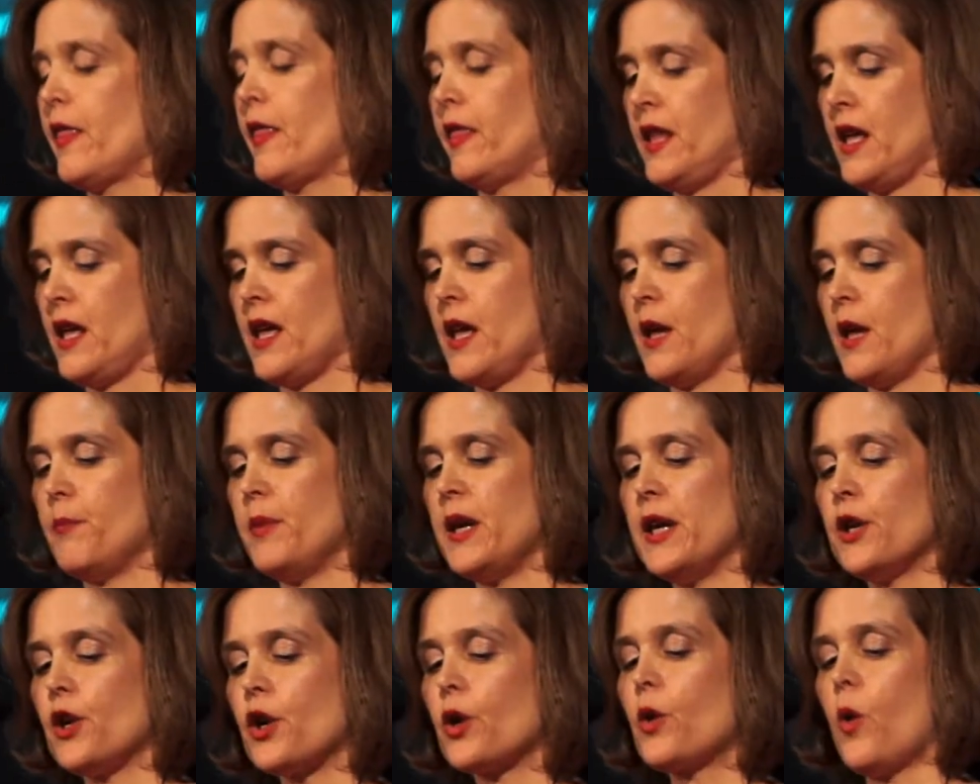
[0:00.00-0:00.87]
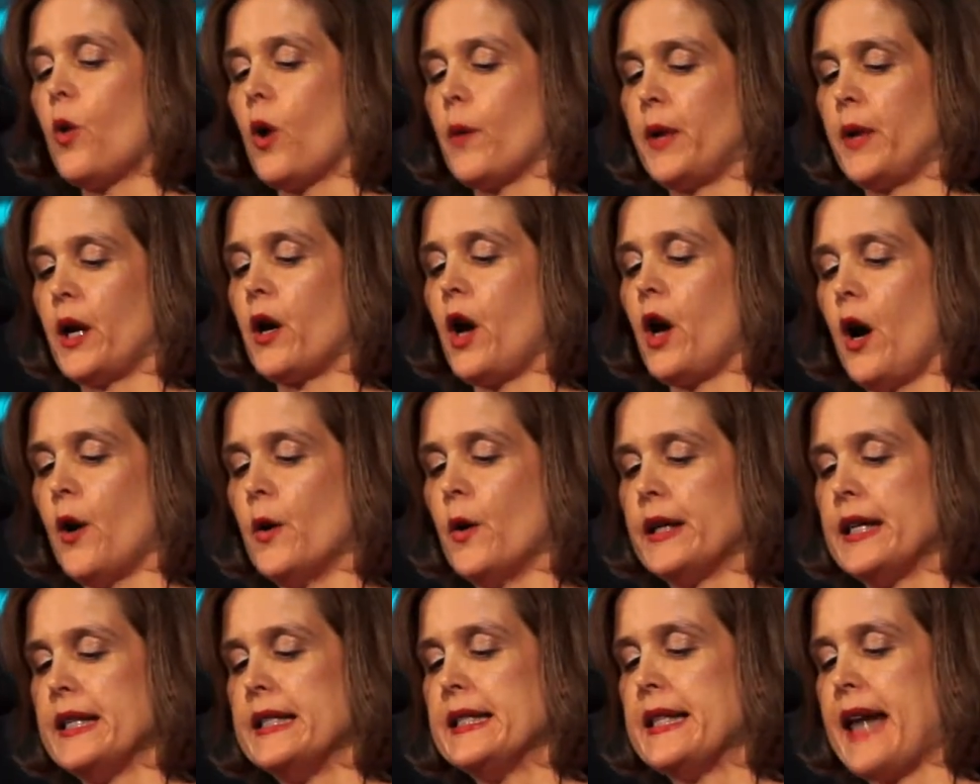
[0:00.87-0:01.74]
the Peter Corbin
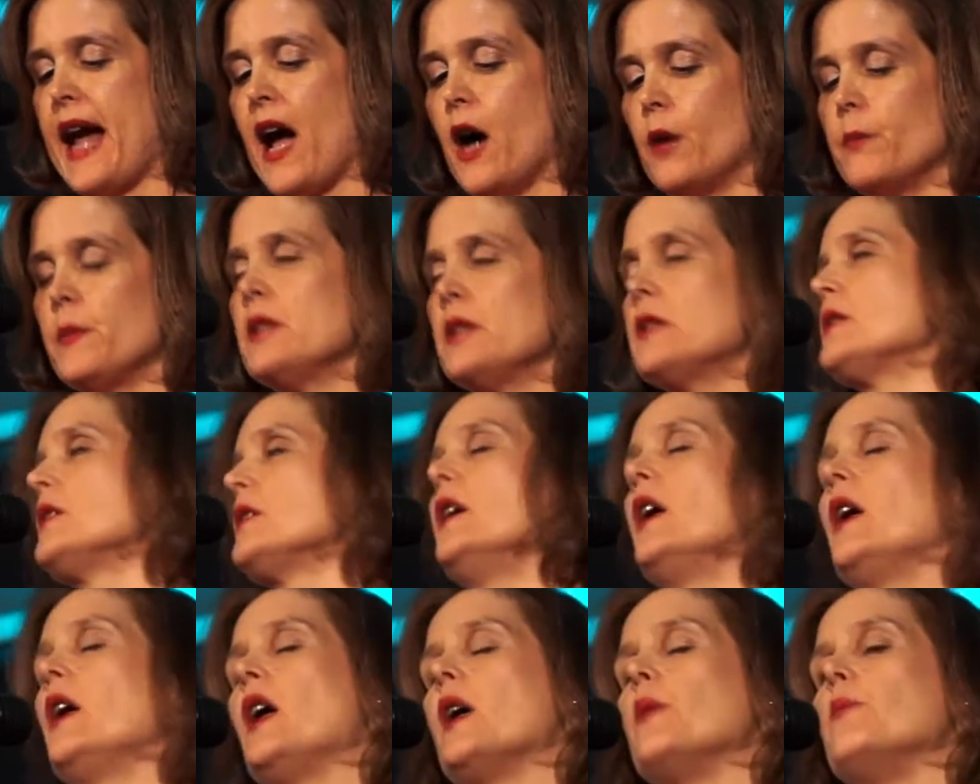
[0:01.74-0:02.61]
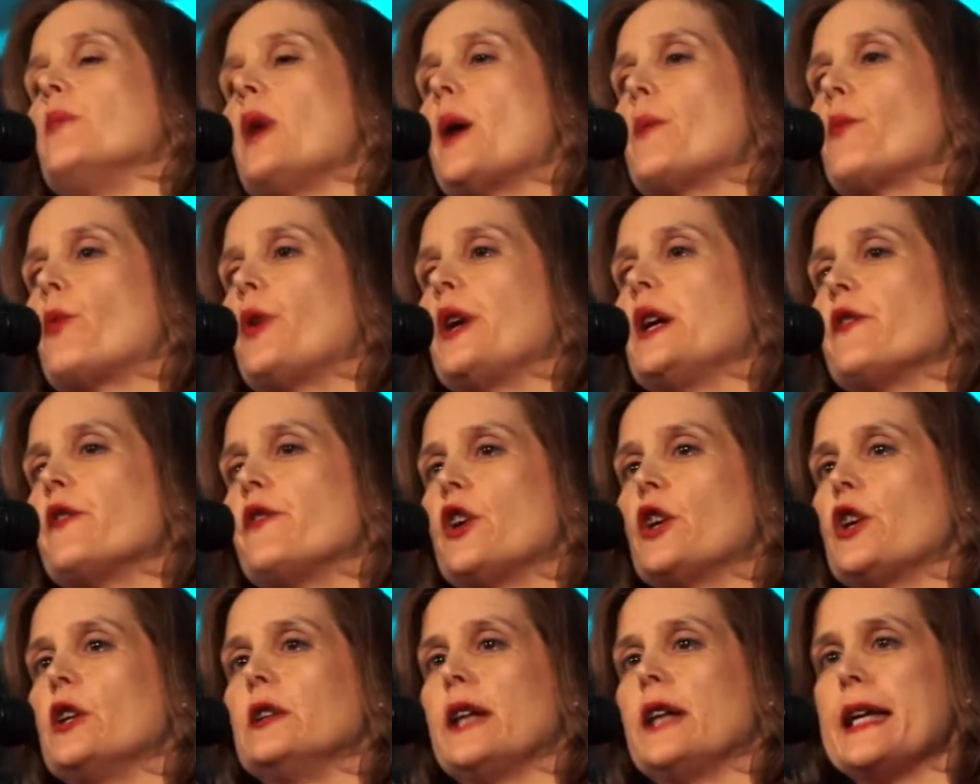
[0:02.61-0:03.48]
Cone Endowment in memory of
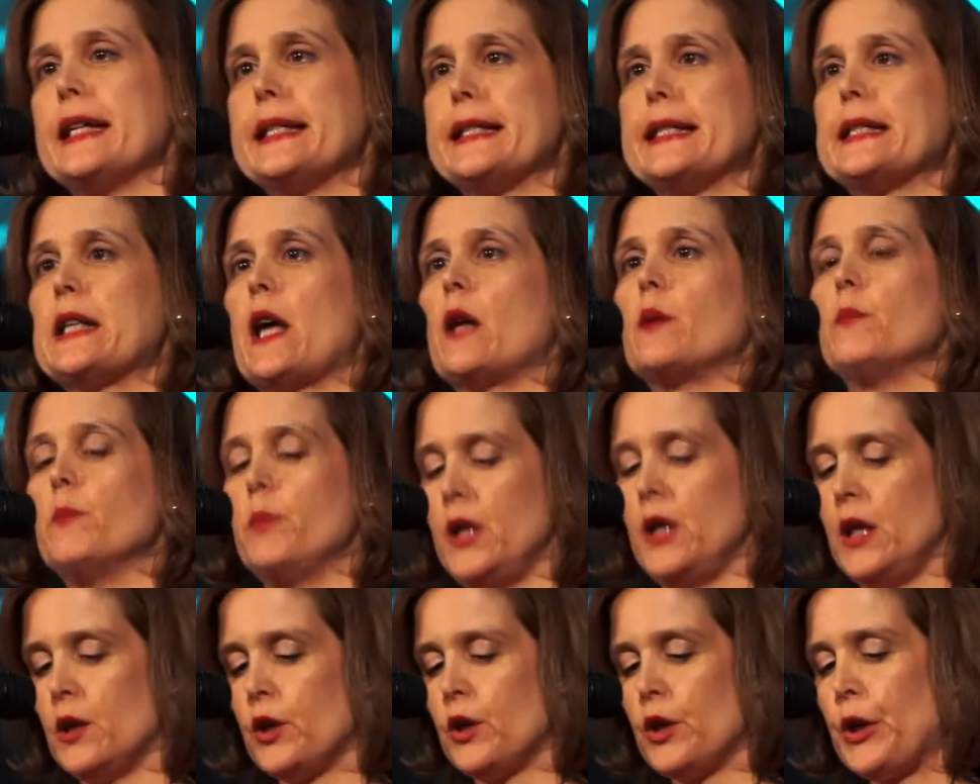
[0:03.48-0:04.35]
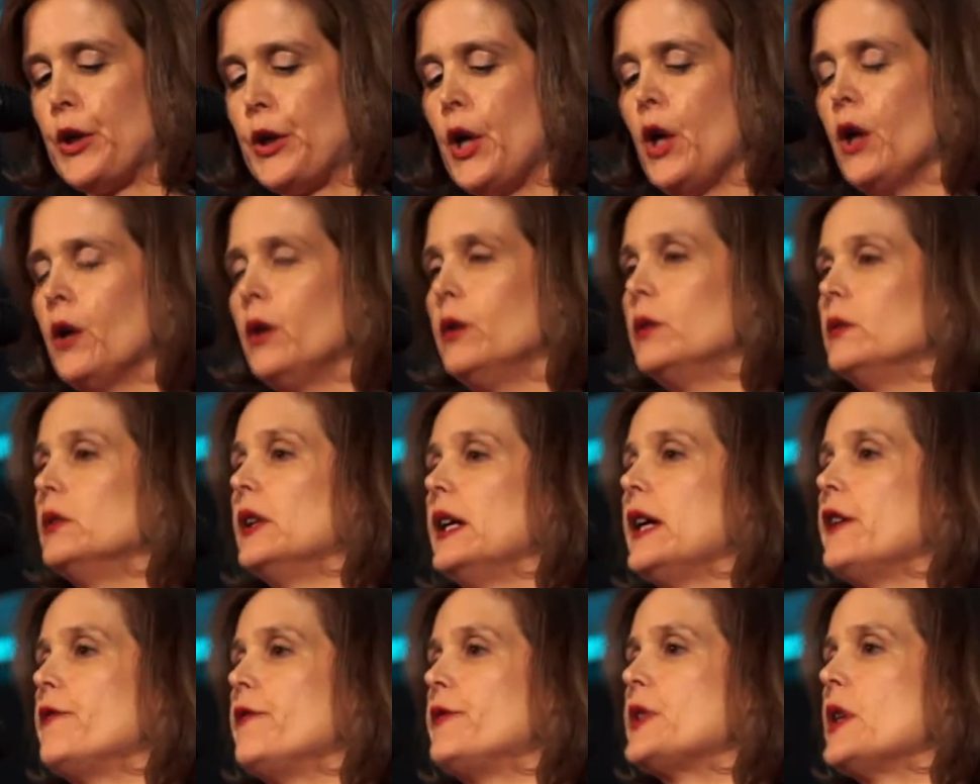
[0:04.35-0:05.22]
their late son, Peter, who
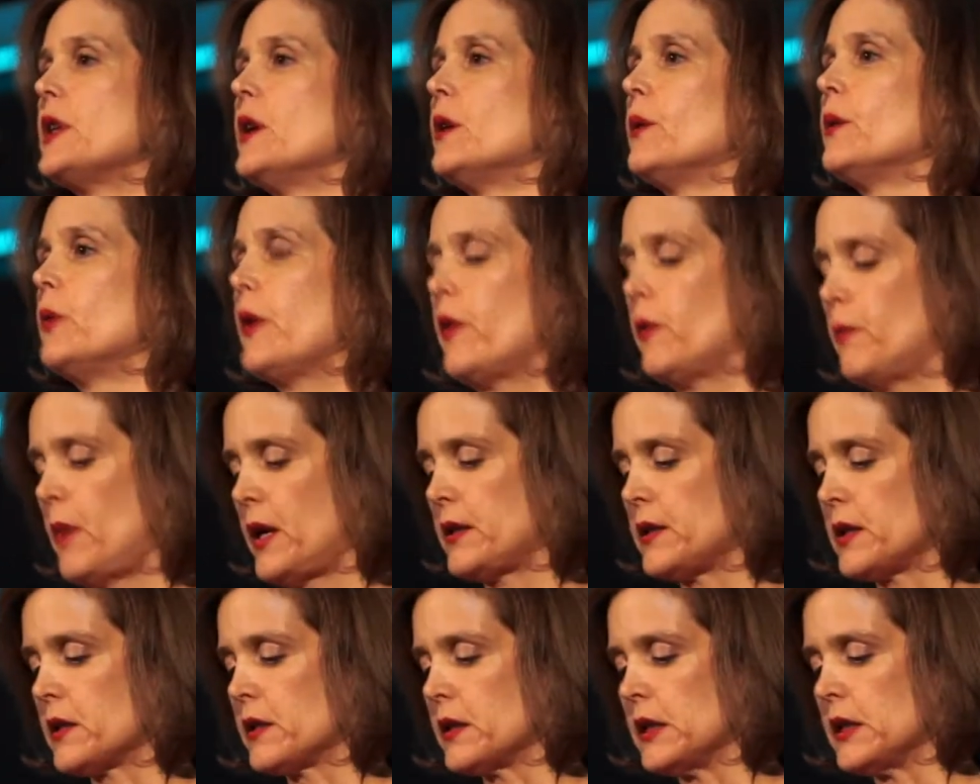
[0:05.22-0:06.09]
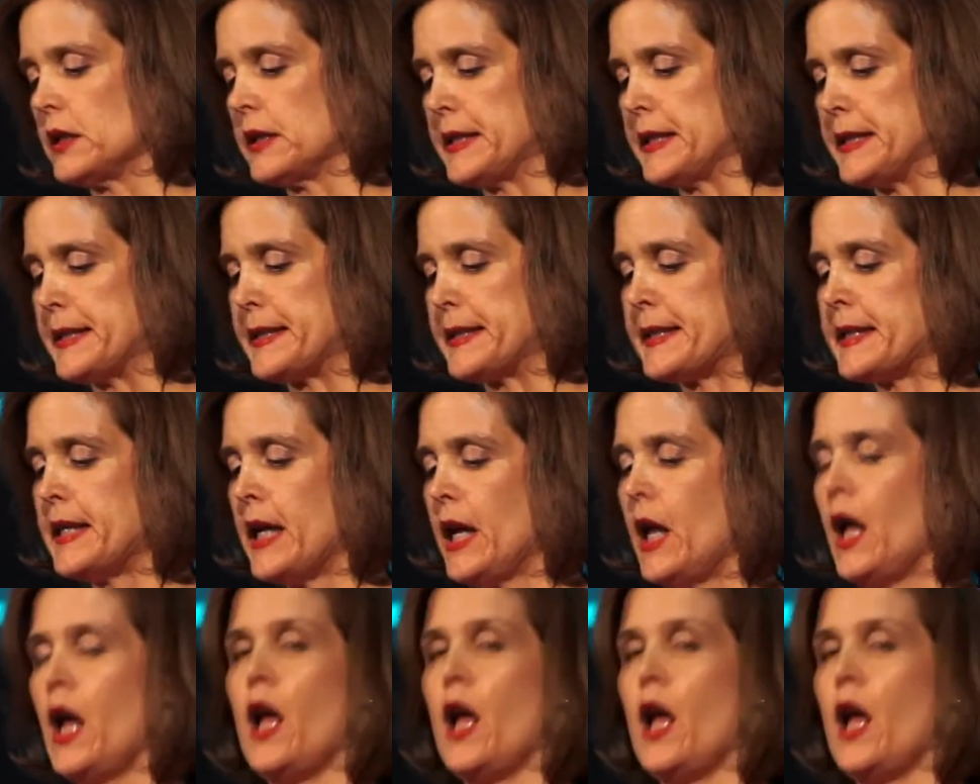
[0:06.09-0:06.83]
lived with mental illness.